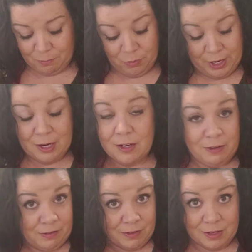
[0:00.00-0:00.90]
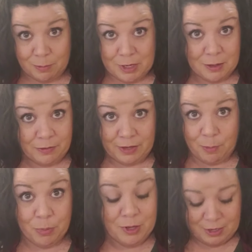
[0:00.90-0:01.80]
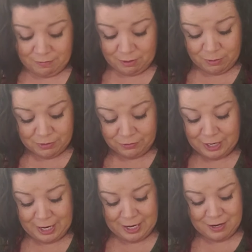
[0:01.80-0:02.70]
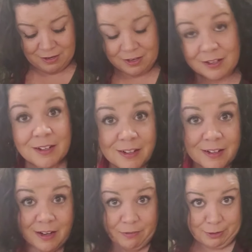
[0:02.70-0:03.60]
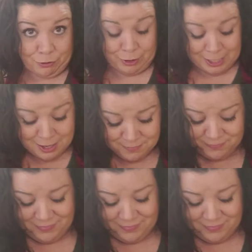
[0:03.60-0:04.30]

Bread is going to be a staple in everyone's diet eventually.